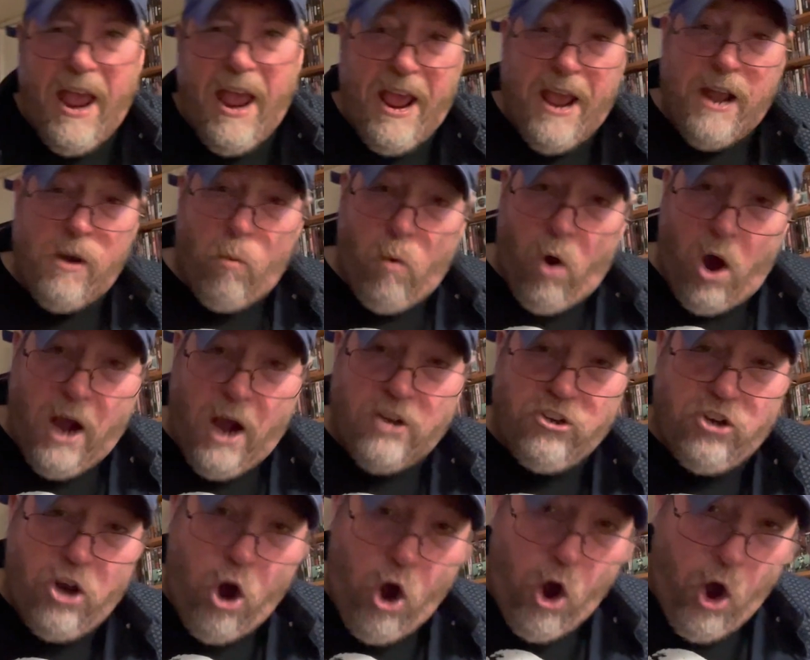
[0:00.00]
and
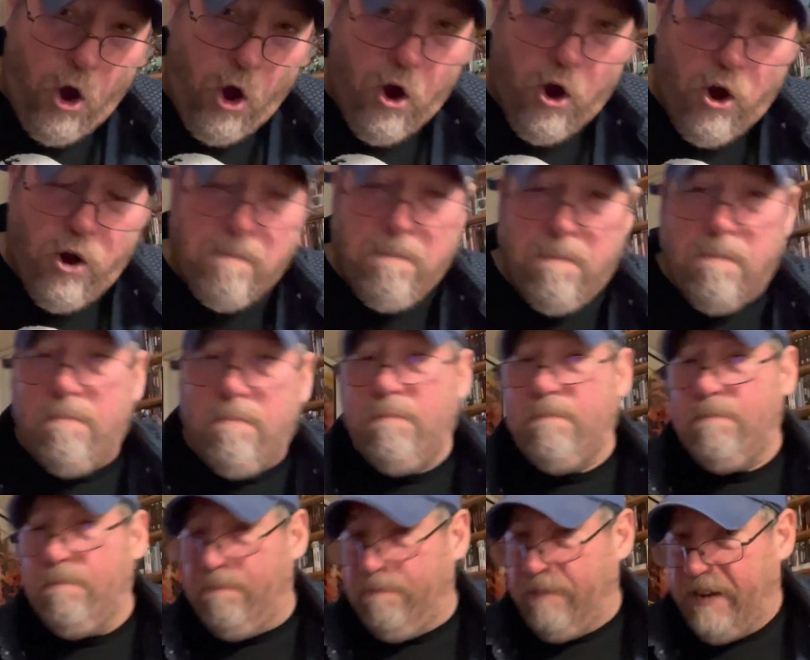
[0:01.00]
watch her
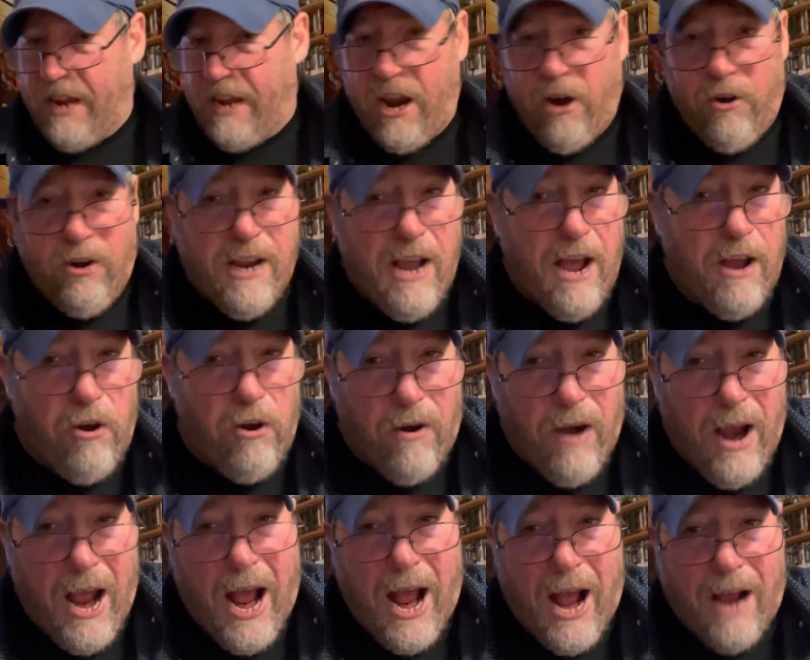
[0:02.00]
carry on
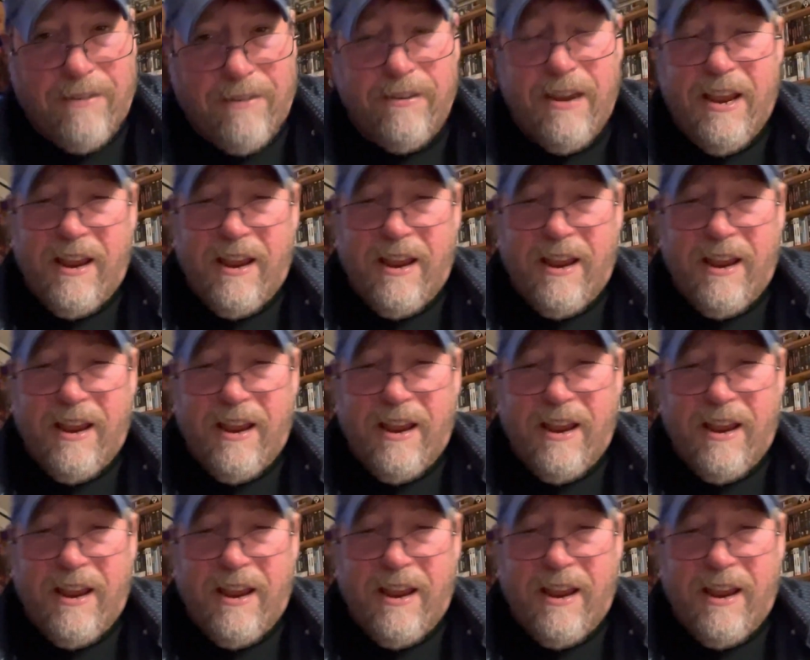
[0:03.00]
her acts.